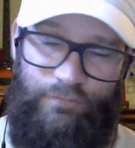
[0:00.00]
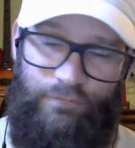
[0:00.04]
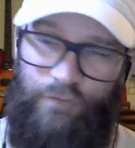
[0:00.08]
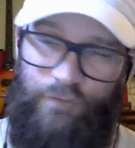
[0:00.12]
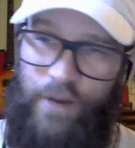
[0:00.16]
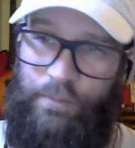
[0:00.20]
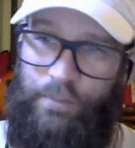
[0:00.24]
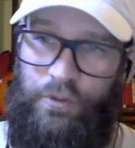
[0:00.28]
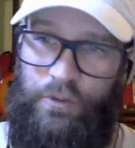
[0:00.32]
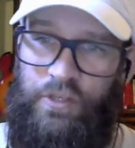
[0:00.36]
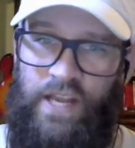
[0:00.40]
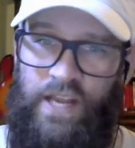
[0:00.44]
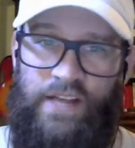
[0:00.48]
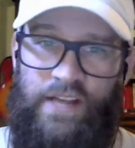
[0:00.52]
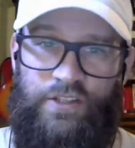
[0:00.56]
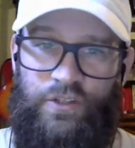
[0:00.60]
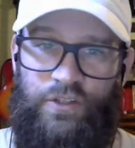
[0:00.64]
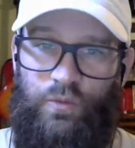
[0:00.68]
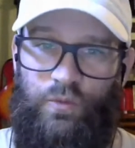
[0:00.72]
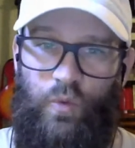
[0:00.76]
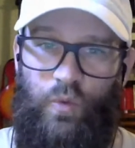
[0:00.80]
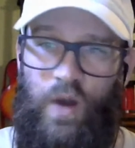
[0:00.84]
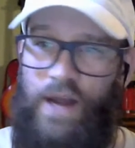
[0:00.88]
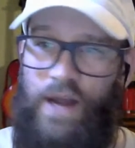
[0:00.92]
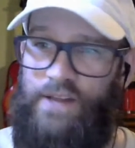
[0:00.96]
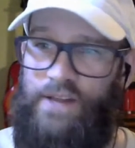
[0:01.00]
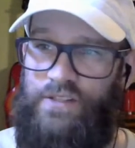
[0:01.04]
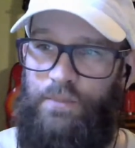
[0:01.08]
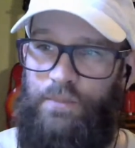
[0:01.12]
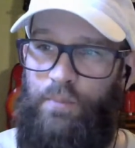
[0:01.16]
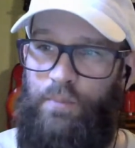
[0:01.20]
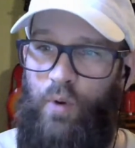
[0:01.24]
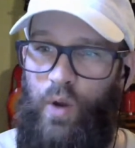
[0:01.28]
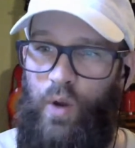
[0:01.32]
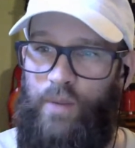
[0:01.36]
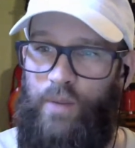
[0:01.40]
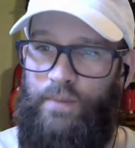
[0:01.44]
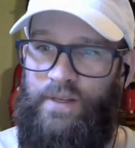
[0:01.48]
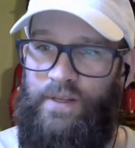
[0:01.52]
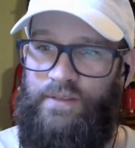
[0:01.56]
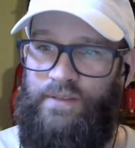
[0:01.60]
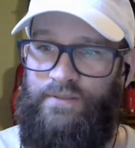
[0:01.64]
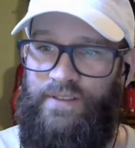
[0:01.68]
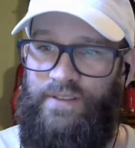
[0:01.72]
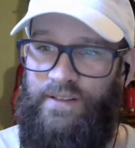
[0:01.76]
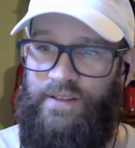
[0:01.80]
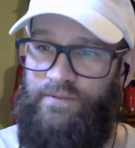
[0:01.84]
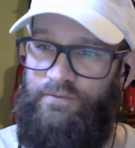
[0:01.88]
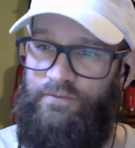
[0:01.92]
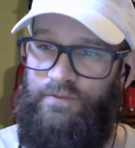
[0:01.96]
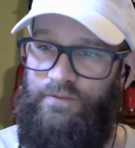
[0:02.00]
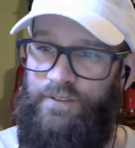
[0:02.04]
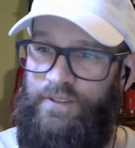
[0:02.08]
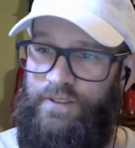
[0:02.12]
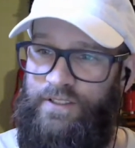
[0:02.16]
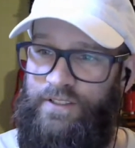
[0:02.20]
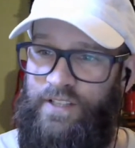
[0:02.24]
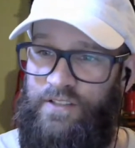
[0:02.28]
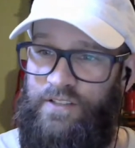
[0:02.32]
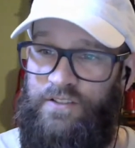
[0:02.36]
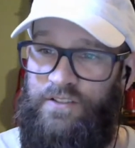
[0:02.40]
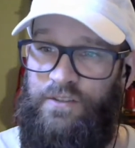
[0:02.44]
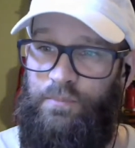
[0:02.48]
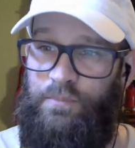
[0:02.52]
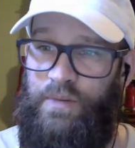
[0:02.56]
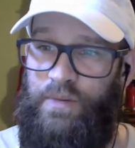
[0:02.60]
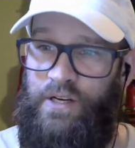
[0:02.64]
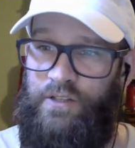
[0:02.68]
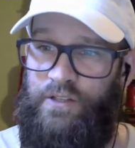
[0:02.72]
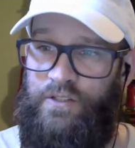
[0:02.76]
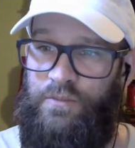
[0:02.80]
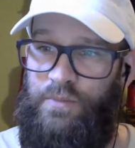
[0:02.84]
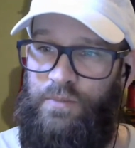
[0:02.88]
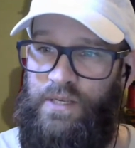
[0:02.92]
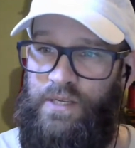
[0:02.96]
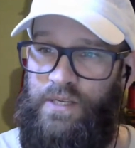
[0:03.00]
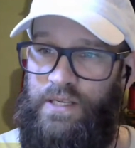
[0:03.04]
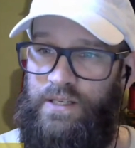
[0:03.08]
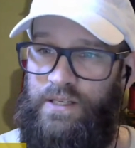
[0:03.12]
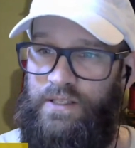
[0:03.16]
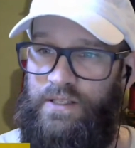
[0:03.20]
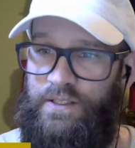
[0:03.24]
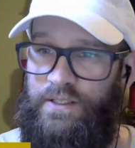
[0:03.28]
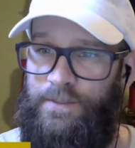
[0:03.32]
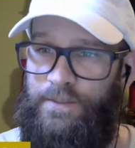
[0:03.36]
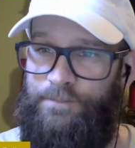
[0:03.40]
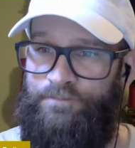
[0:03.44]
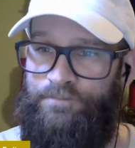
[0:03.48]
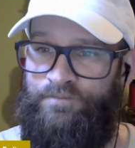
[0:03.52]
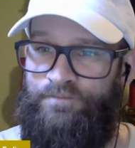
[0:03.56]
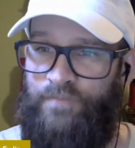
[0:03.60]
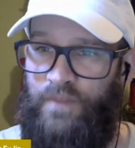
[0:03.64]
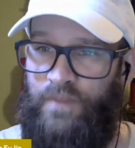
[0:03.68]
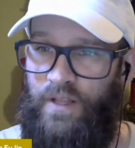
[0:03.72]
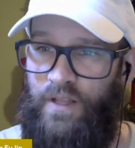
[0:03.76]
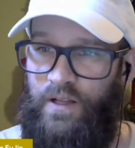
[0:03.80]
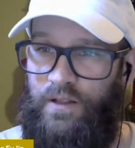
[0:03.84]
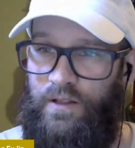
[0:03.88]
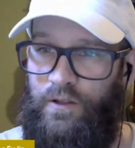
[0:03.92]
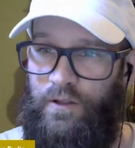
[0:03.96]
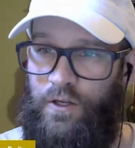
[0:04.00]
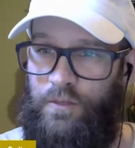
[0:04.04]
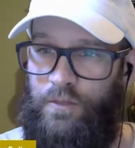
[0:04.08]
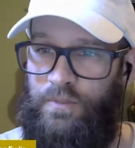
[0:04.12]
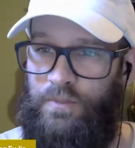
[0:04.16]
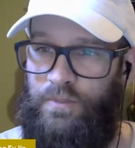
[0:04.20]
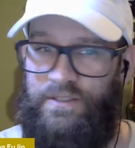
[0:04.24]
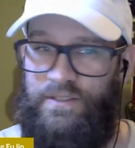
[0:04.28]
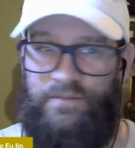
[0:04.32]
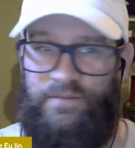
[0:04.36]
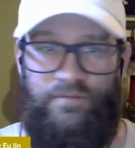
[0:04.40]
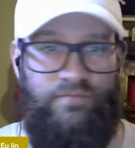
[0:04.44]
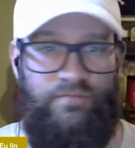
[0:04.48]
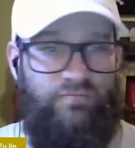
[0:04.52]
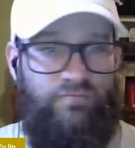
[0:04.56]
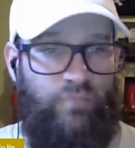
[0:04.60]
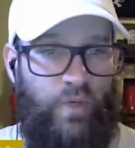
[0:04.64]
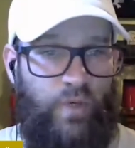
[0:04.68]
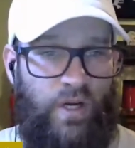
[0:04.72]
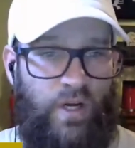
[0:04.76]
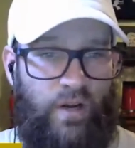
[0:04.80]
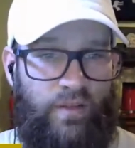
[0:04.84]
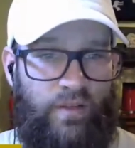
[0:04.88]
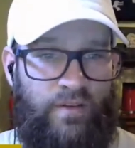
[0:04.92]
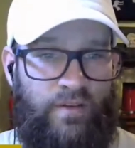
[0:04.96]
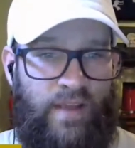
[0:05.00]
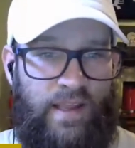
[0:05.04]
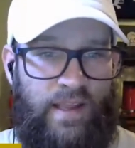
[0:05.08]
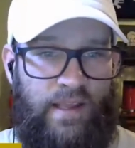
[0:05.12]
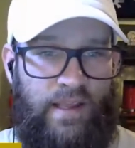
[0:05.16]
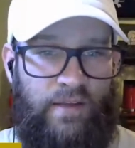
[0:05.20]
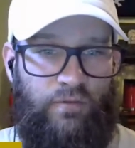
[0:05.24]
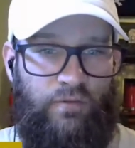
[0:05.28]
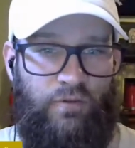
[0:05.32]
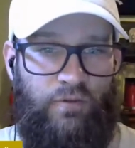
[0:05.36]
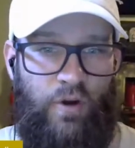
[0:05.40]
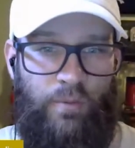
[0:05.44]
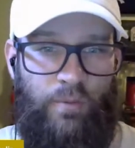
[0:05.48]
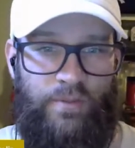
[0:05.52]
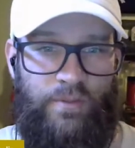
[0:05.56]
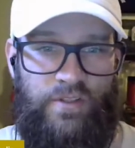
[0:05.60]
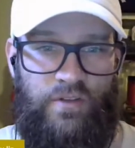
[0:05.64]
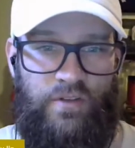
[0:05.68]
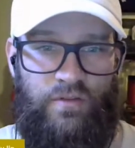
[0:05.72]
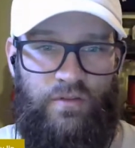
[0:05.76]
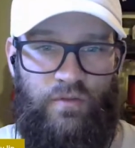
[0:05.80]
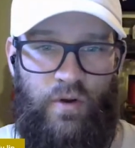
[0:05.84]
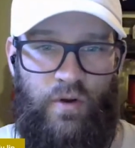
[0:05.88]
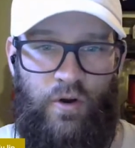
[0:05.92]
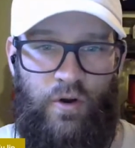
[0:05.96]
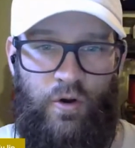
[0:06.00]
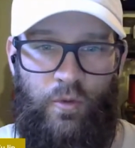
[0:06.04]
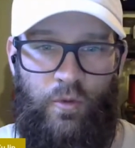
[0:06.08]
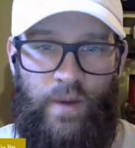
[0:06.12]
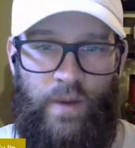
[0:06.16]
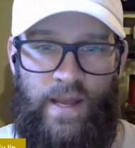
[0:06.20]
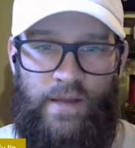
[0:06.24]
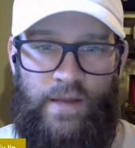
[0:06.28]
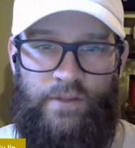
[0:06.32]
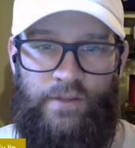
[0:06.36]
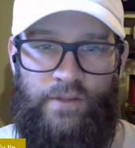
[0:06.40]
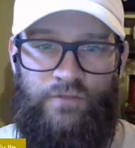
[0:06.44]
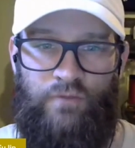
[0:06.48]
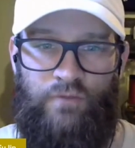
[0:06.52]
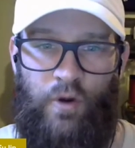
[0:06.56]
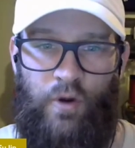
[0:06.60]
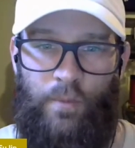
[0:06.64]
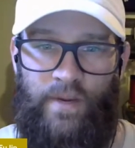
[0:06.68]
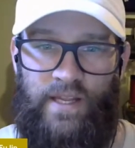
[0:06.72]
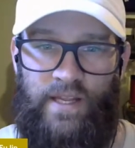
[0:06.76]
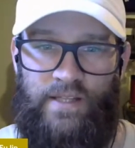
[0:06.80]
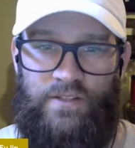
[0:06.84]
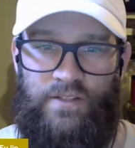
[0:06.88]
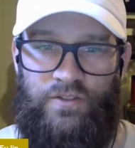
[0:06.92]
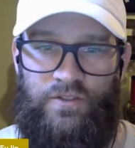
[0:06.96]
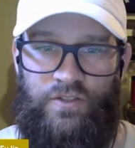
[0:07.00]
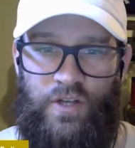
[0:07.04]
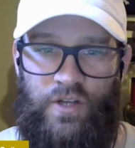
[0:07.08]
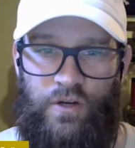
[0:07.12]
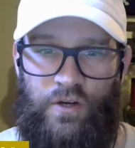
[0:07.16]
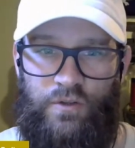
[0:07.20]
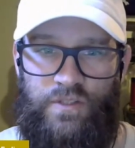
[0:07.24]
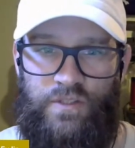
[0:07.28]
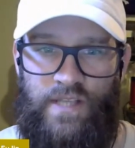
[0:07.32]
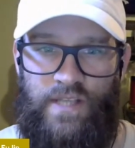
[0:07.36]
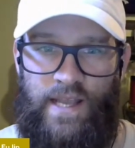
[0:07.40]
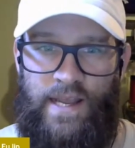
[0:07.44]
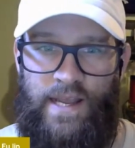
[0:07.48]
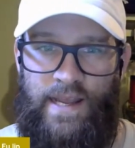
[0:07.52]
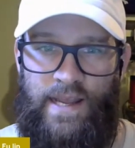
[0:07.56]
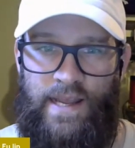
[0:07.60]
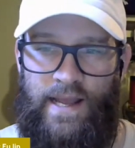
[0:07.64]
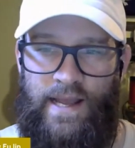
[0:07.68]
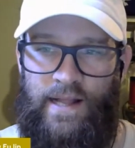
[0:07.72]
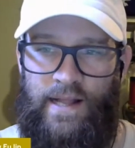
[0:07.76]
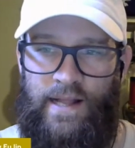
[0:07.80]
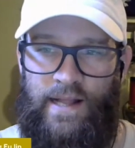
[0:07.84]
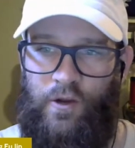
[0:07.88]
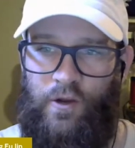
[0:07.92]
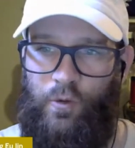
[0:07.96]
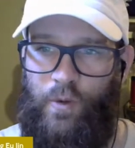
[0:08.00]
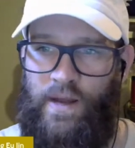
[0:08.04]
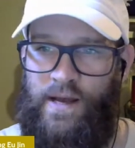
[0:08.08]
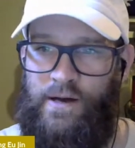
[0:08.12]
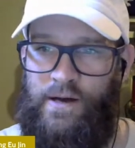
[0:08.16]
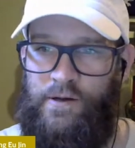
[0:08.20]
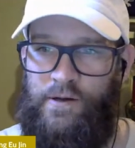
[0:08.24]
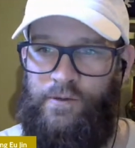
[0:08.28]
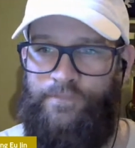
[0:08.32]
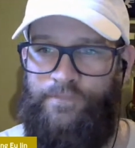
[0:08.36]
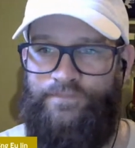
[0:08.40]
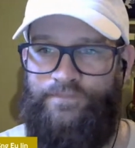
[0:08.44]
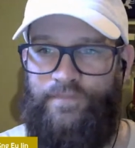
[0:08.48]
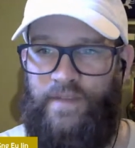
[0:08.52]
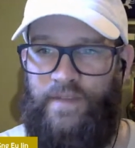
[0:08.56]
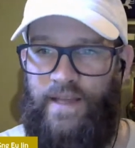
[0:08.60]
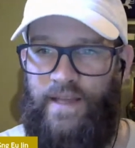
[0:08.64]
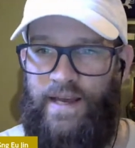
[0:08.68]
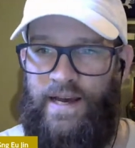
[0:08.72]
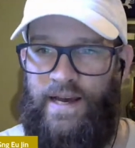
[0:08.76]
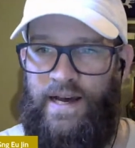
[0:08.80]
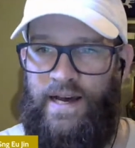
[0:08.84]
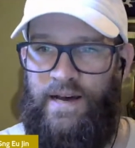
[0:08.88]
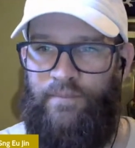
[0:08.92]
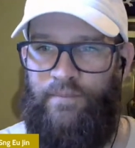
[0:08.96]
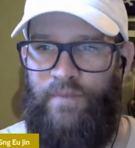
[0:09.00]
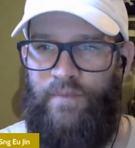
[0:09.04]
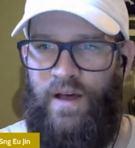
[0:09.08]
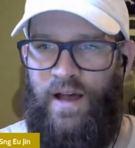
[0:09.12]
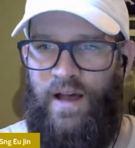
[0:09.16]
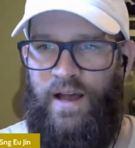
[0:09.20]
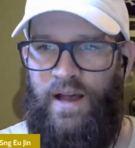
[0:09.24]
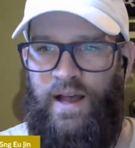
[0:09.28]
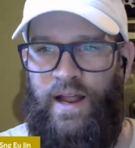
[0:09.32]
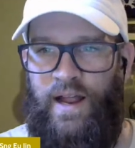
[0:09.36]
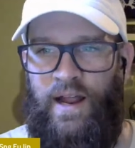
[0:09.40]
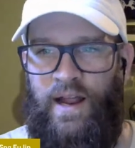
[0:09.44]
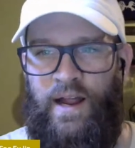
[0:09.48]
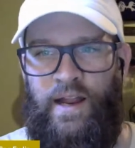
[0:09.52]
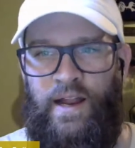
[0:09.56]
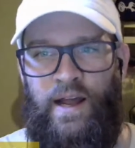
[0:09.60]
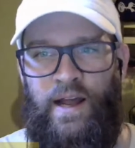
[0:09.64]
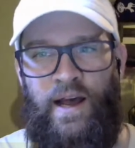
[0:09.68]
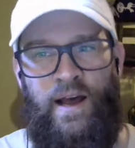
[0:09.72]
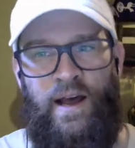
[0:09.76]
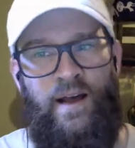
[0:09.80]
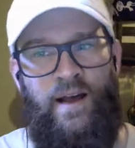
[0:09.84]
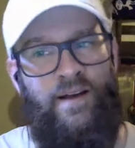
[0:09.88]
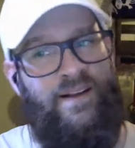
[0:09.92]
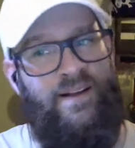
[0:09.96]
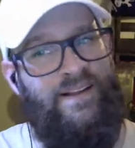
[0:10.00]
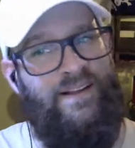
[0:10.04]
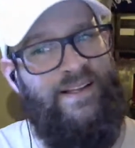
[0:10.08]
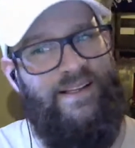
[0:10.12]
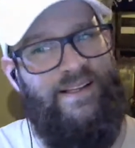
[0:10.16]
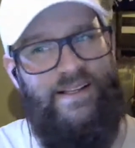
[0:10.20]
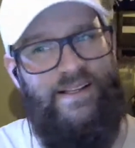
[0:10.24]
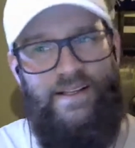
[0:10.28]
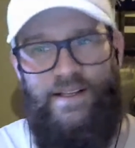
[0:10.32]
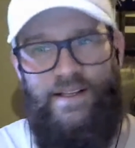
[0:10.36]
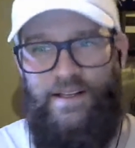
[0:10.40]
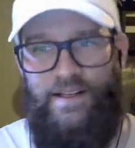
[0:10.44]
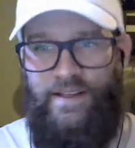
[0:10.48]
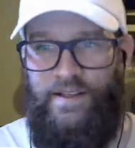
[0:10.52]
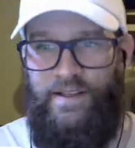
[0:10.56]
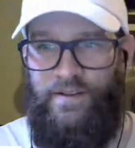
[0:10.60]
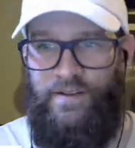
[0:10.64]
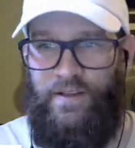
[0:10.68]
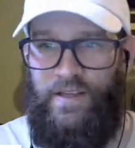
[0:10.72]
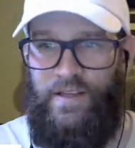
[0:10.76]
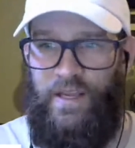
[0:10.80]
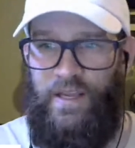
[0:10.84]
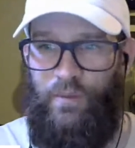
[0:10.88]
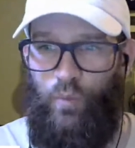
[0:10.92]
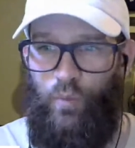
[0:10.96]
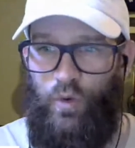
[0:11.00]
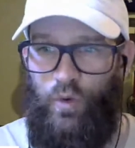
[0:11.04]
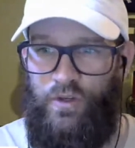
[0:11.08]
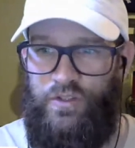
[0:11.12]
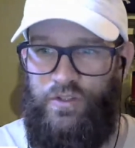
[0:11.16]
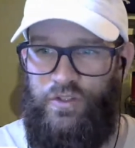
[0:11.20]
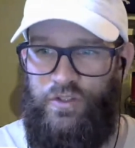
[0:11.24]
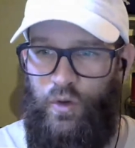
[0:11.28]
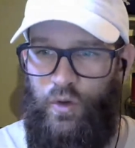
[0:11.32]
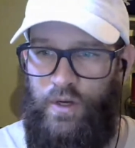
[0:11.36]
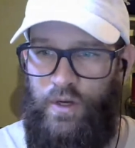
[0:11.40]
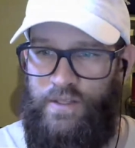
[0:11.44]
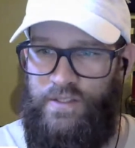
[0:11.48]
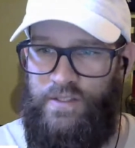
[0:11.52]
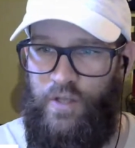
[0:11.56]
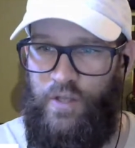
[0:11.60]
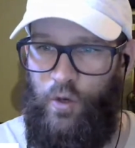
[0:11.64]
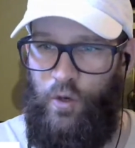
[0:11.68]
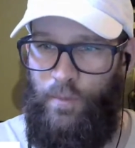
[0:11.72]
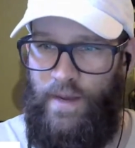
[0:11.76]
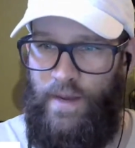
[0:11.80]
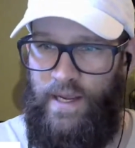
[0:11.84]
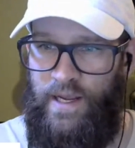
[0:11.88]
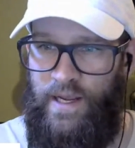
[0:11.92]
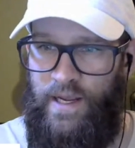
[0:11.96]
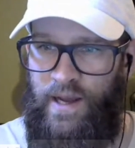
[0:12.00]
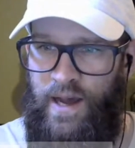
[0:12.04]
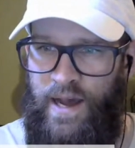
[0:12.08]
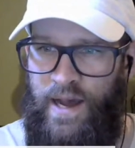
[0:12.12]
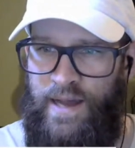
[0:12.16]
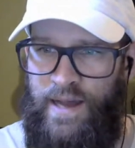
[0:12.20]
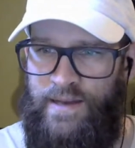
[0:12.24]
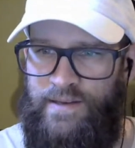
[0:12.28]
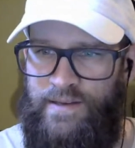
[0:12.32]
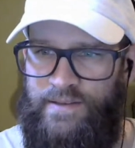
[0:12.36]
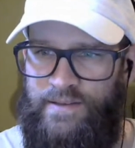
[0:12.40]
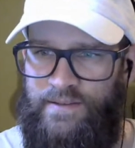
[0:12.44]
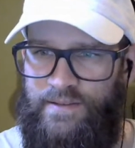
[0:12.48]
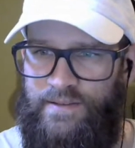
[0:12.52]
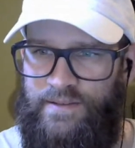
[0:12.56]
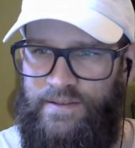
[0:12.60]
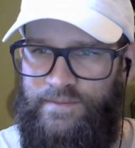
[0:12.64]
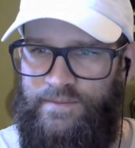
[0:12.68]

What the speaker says: reputation-wise appointment, doesn't appear to be. Lookman, we are taking Roma's throwaway. Roma gets Jose, LOL. Yeah. Ilya Kim, worst choice. Oh, my God.